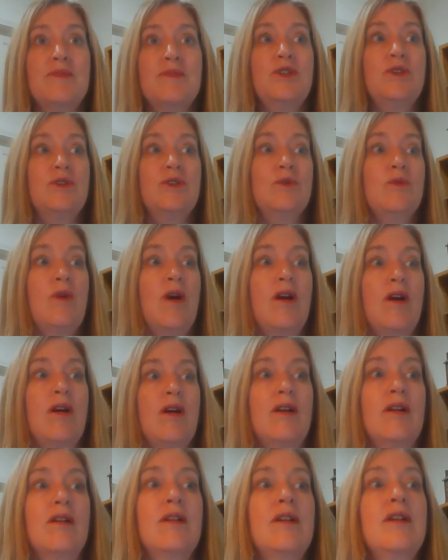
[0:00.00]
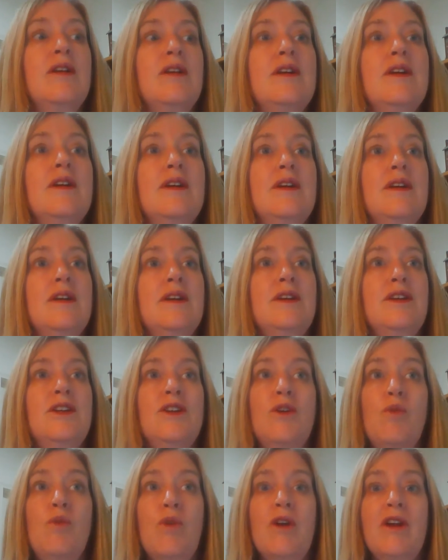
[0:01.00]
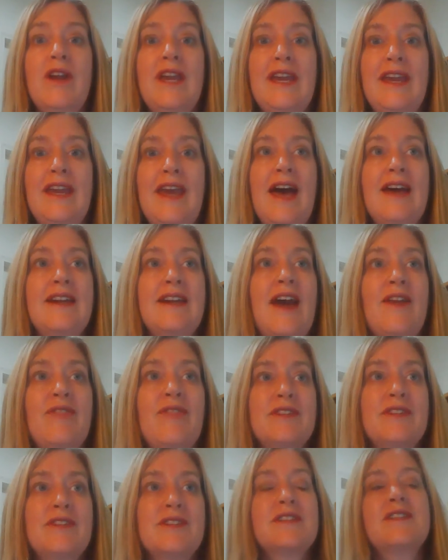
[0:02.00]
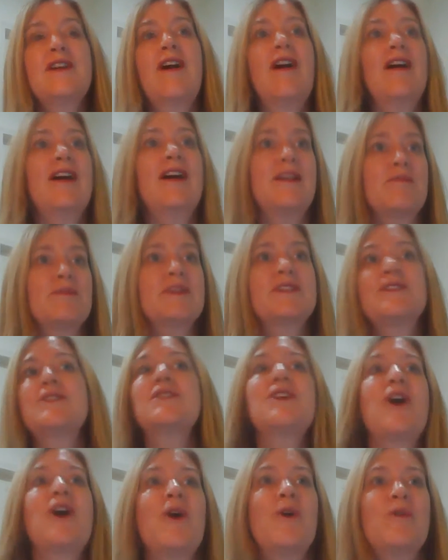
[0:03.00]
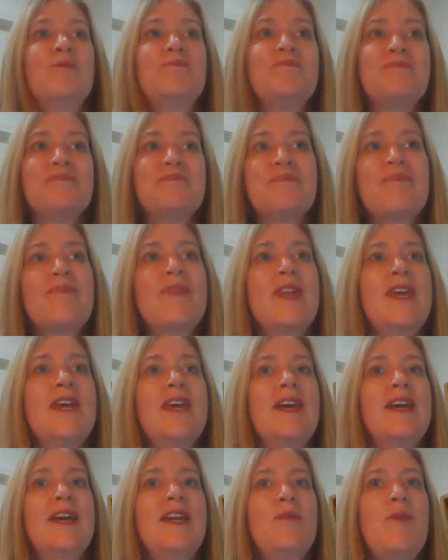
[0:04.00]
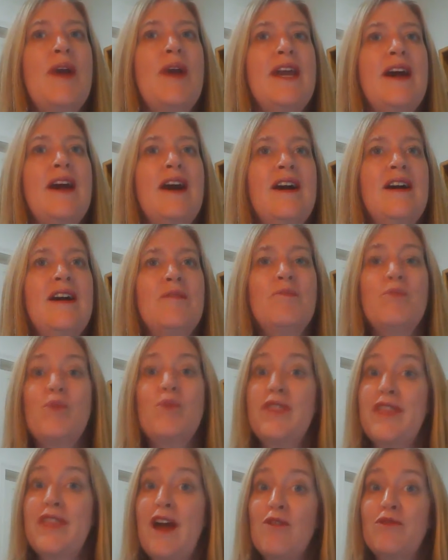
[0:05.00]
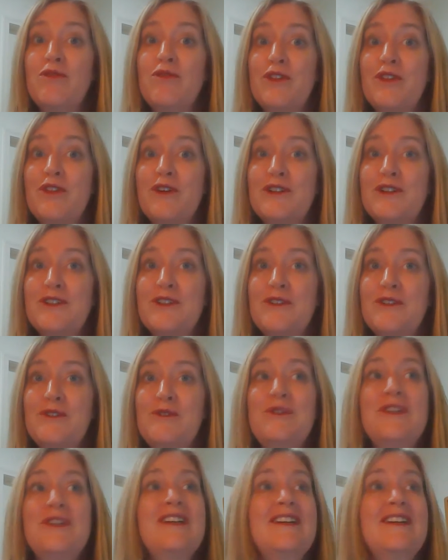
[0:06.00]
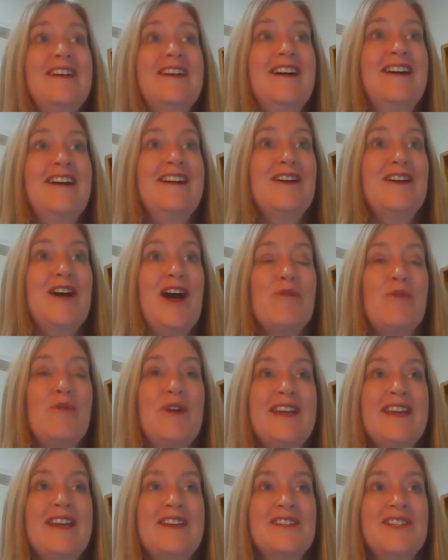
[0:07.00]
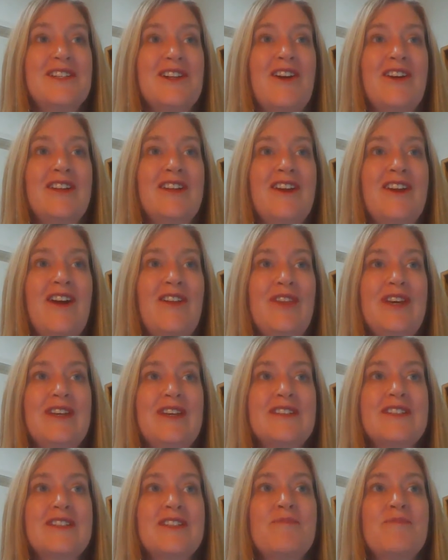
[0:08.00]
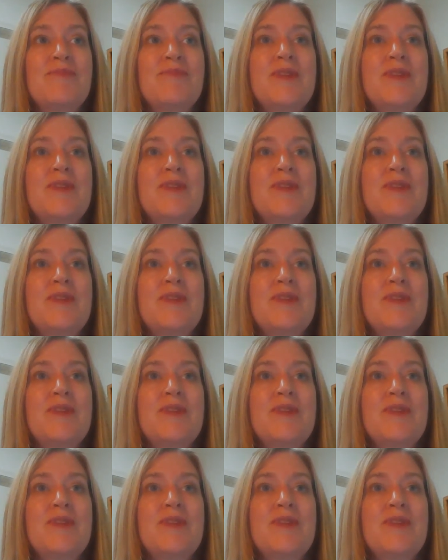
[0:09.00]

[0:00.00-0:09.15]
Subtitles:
you are, working at this time. So anyway, without further ado, I want to get started on this.